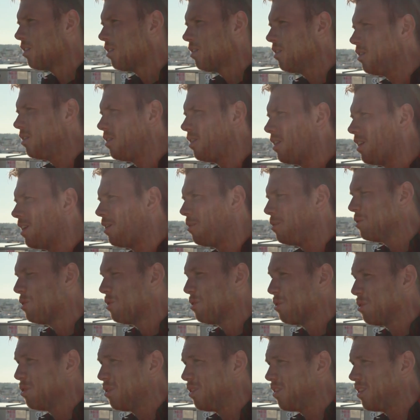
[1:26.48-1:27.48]
on us,
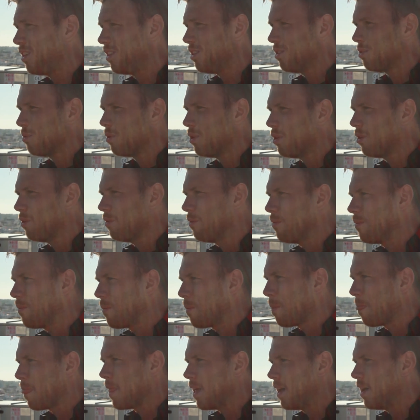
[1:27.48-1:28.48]
which is a good thing as well,
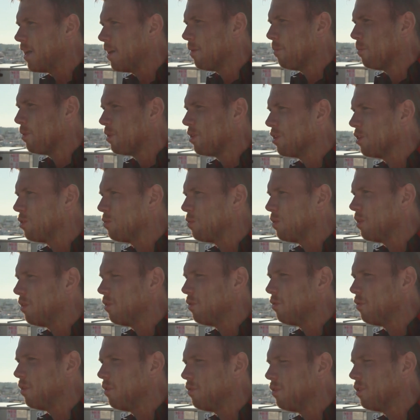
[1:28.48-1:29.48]

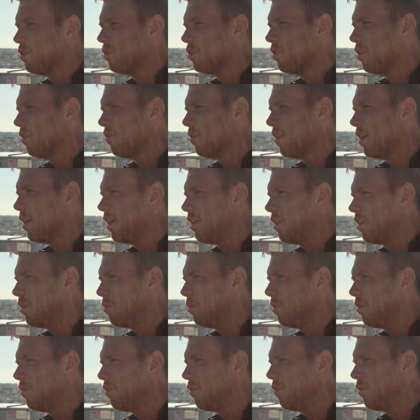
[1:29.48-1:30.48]
because we've deserved that.
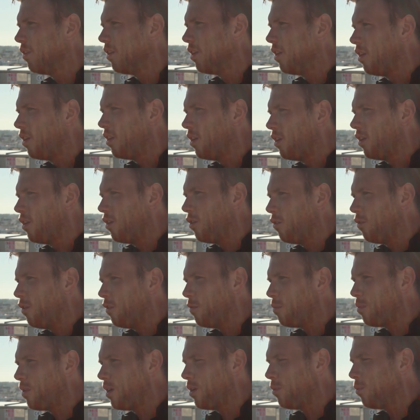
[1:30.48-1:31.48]
You know, we've
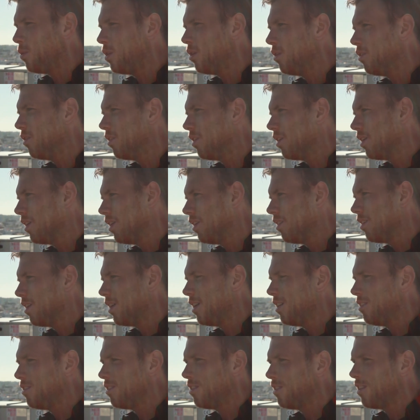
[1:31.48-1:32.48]
played well in
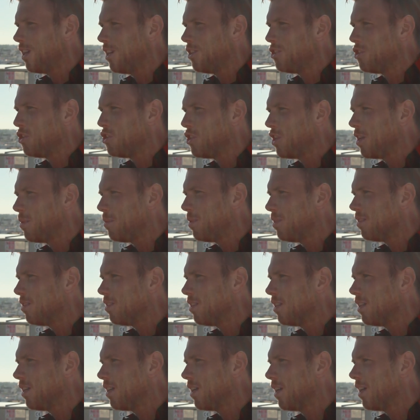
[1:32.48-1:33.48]
the Asian
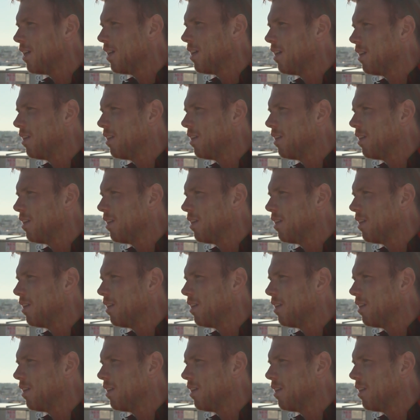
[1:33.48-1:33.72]
Champions League.